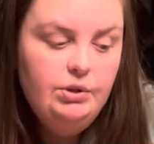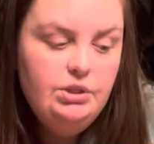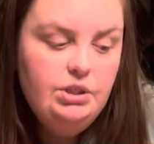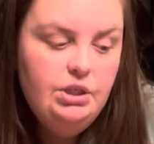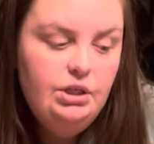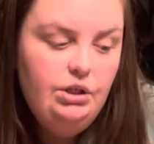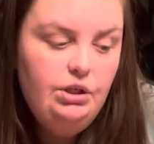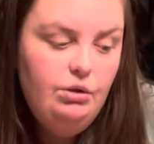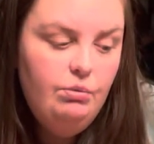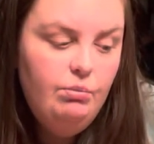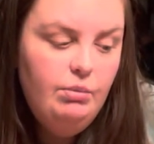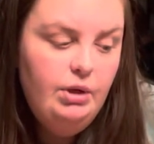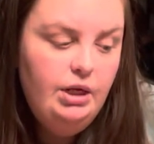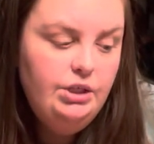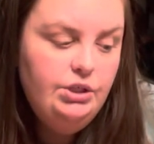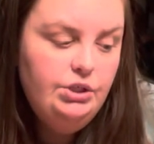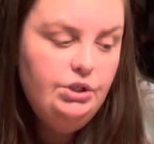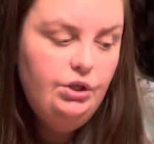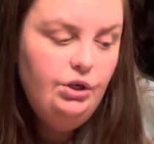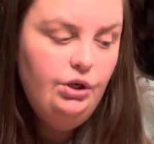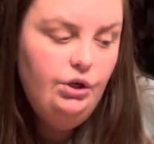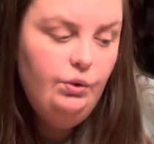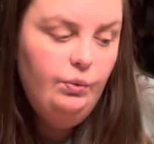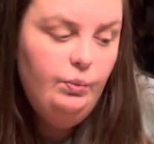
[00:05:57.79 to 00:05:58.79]
that you
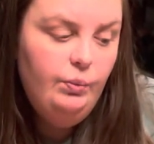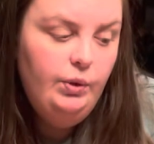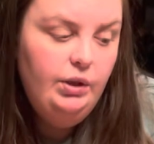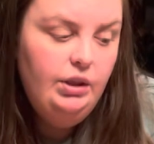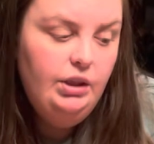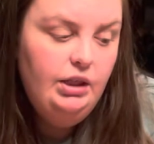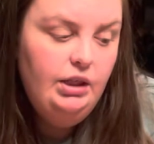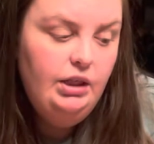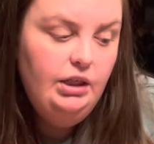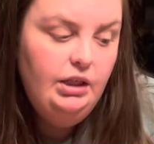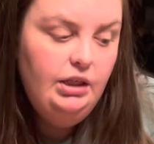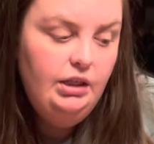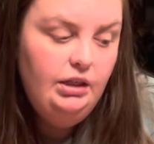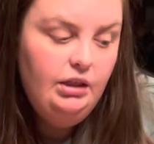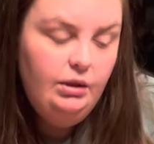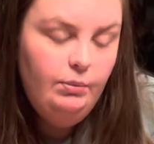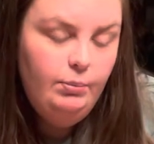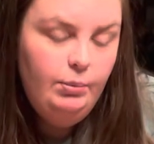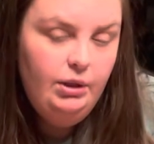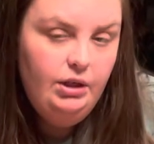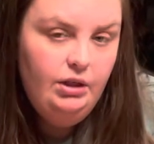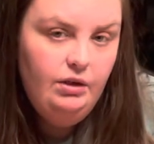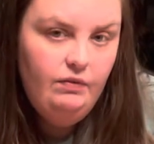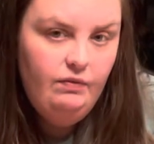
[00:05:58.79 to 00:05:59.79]
measure when the
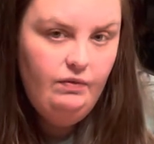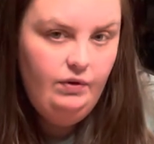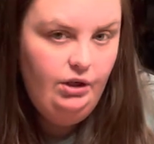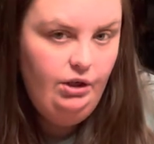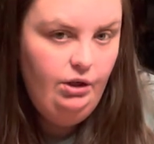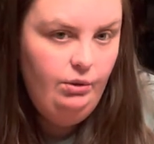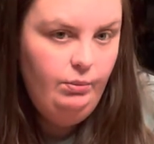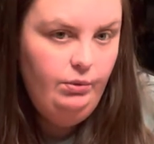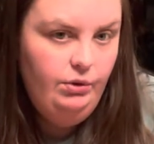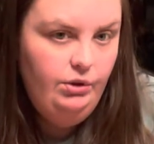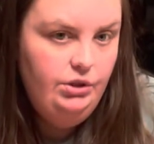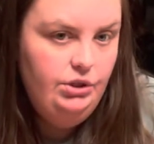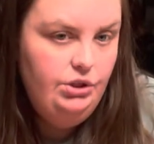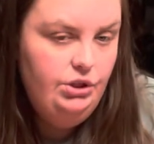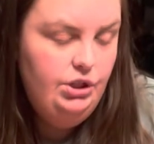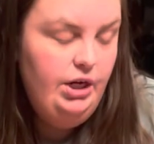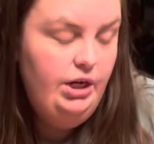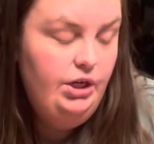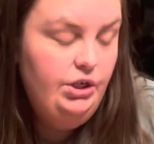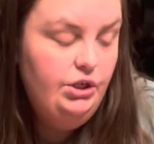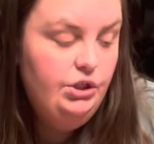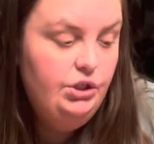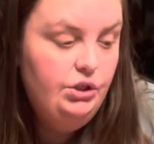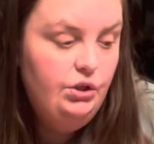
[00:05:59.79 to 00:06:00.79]
independent variable is changed.